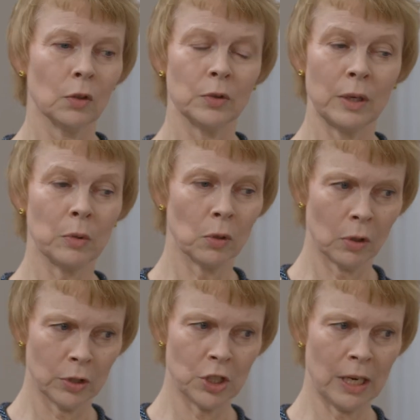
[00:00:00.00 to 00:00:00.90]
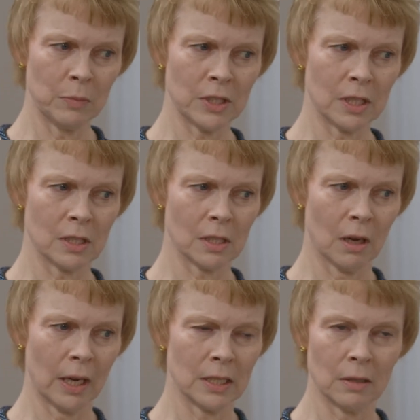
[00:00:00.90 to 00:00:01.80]
Oh, they were all on James's
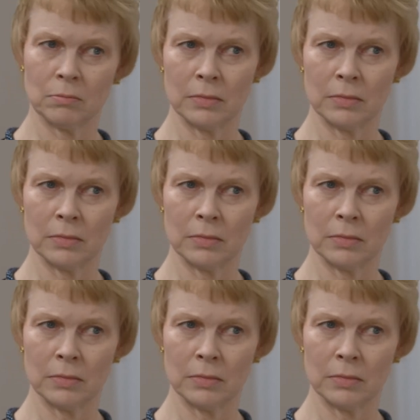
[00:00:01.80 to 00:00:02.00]
side.